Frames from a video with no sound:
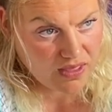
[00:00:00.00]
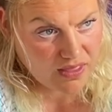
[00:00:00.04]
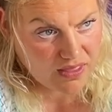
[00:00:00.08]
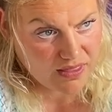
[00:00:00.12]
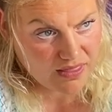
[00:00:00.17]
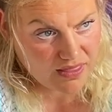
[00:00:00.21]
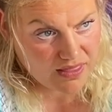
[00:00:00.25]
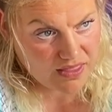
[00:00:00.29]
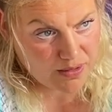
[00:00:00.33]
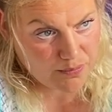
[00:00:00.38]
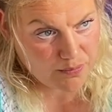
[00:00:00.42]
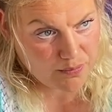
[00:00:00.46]

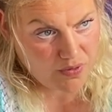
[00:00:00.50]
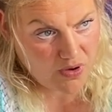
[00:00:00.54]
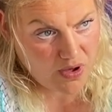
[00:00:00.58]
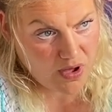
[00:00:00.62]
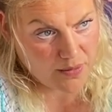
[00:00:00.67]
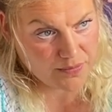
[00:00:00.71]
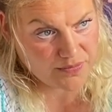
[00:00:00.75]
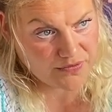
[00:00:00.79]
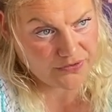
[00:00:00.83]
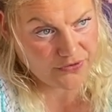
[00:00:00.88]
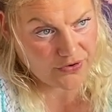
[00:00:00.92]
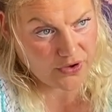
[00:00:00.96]
that
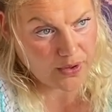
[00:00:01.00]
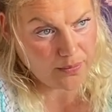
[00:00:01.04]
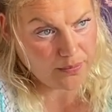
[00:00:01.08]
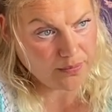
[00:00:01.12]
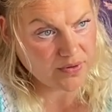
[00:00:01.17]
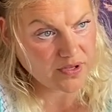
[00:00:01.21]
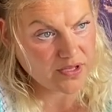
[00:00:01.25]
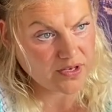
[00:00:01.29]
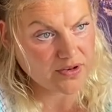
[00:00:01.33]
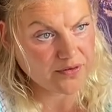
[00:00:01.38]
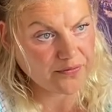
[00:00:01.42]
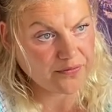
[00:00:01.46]
pops up
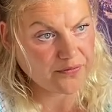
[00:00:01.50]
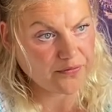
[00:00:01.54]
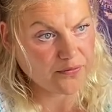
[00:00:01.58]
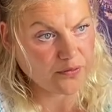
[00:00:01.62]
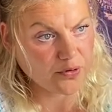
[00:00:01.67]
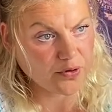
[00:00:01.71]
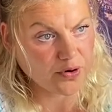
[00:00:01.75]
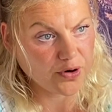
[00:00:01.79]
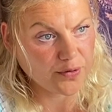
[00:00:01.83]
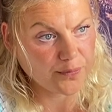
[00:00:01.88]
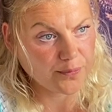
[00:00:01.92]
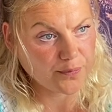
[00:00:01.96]
in a
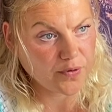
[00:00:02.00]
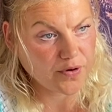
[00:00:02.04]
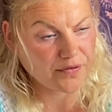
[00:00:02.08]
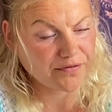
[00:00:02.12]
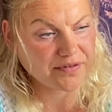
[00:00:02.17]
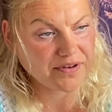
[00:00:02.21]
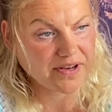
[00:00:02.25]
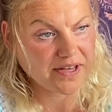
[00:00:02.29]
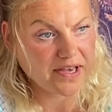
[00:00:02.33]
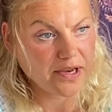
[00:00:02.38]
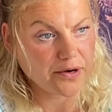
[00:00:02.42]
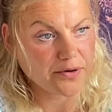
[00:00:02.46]
form
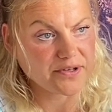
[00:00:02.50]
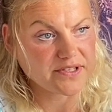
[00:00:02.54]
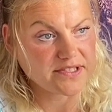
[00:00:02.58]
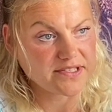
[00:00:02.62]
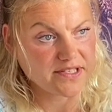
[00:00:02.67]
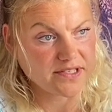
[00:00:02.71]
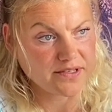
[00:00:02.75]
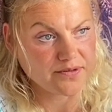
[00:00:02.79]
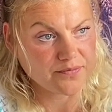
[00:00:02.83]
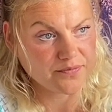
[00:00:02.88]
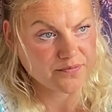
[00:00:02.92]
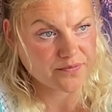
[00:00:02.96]
of
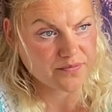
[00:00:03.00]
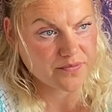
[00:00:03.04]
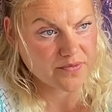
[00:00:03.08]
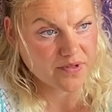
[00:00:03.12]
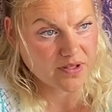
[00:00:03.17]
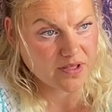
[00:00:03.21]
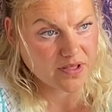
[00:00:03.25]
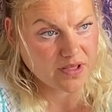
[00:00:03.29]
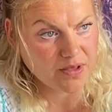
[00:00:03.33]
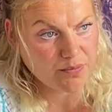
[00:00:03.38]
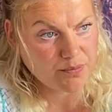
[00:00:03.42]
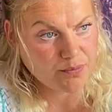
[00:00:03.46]
clarity.
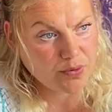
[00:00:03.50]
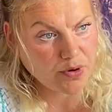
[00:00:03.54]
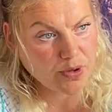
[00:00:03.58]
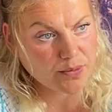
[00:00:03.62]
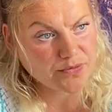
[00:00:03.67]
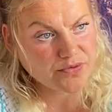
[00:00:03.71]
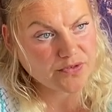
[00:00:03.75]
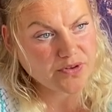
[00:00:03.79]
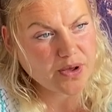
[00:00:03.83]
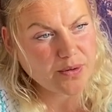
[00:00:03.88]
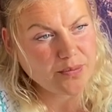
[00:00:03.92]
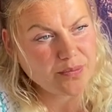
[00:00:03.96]
It
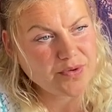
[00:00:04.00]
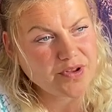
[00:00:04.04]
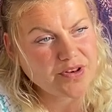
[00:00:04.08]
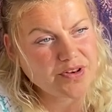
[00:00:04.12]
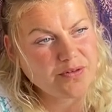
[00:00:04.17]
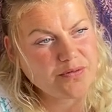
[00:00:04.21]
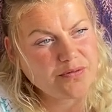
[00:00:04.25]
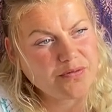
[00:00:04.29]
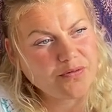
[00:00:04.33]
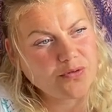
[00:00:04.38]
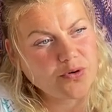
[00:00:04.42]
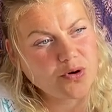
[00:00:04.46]
pops up in a
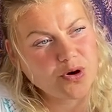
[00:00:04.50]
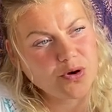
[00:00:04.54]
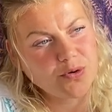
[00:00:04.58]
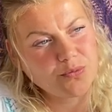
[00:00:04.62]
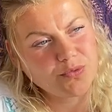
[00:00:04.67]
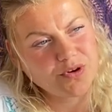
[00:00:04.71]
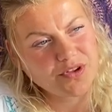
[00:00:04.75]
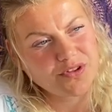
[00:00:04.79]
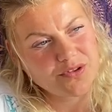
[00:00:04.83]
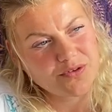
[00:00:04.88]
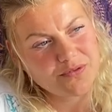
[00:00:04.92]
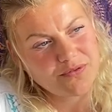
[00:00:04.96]
form
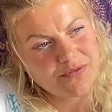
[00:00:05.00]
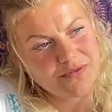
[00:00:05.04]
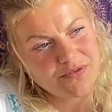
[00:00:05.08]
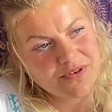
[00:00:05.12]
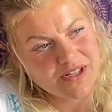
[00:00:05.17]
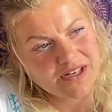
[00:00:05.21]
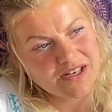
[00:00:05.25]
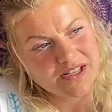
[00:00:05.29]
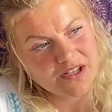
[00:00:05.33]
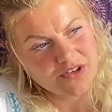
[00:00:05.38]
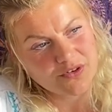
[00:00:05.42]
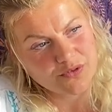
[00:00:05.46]
where your
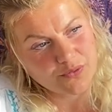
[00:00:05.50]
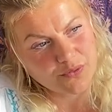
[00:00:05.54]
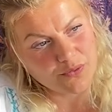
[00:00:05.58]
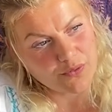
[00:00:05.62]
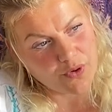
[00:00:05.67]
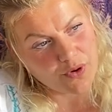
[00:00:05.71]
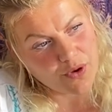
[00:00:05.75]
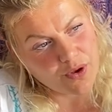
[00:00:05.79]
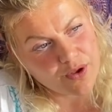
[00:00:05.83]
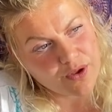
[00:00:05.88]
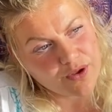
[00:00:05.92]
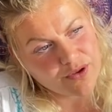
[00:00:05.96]
feeling
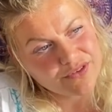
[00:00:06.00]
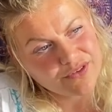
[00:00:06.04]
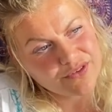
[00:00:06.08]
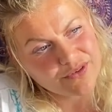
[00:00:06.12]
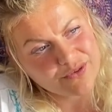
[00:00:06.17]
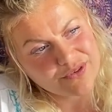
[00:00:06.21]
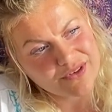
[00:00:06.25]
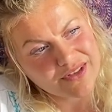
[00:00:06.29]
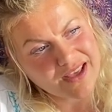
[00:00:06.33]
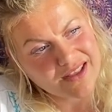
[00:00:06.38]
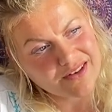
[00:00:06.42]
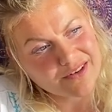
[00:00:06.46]
draws you
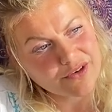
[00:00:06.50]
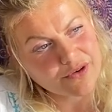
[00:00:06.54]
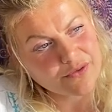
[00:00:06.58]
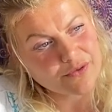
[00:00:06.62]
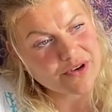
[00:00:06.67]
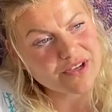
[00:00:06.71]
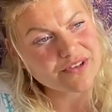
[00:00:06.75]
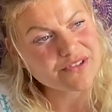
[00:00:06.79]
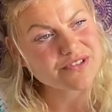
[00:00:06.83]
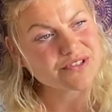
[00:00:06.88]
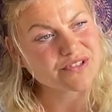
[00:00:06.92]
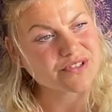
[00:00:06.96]
that
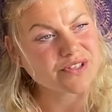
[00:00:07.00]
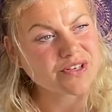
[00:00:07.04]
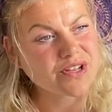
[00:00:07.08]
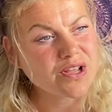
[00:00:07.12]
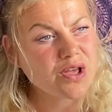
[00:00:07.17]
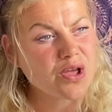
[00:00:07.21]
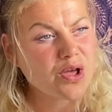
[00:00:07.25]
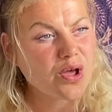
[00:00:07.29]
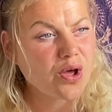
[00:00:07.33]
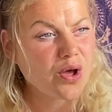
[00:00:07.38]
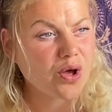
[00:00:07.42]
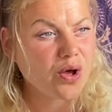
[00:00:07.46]
direction,
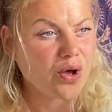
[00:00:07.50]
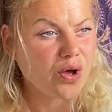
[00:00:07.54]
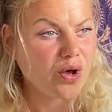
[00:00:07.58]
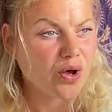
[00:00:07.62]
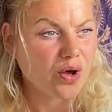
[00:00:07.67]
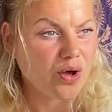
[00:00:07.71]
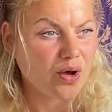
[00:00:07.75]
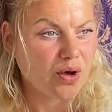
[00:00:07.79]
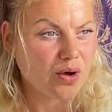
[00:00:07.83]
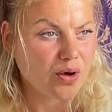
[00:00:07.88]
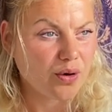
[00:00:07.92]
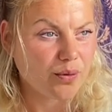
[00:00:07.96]

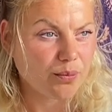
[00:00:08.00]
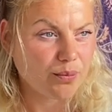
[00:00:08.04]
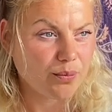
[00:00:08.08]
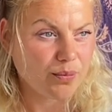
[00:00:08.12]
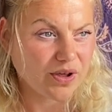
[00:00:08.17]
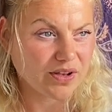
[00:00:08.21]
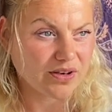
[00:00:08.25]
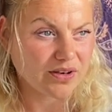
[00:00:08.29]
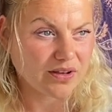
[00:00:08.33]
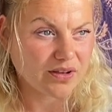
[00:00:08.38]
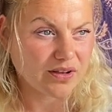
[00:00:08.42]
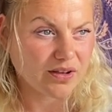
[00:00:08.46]

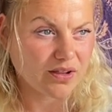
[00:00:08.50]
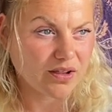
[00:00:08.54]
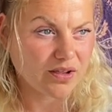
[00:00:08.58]
but,